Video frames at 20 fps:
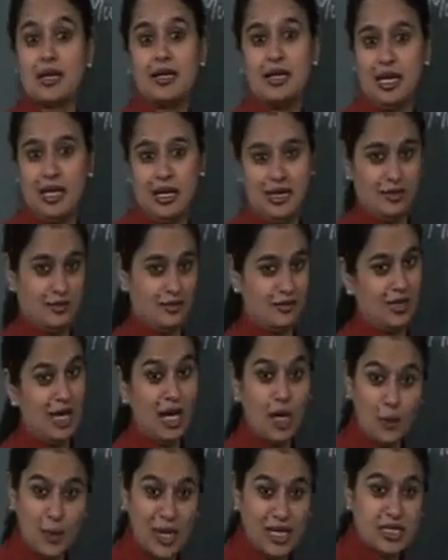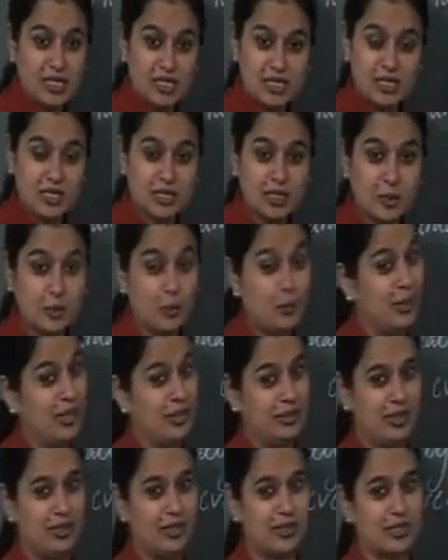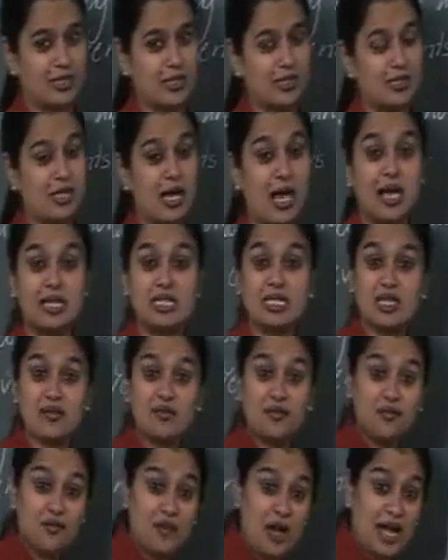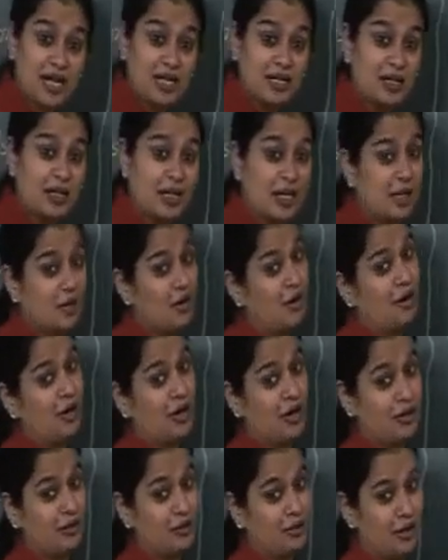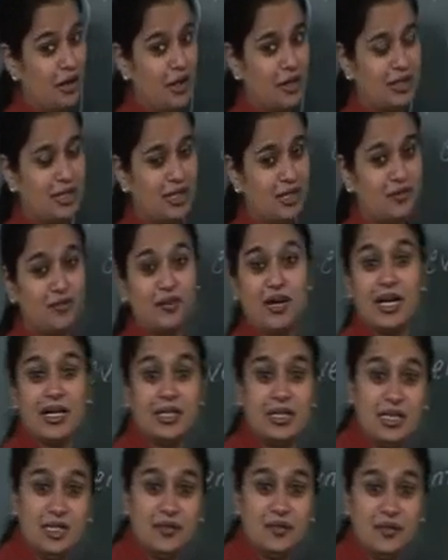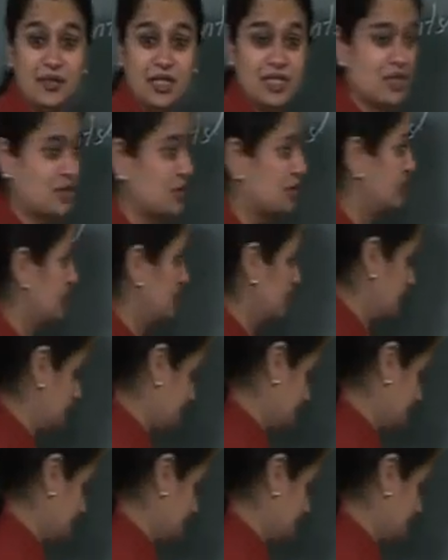again the question whether it is a defining or non-defining feature.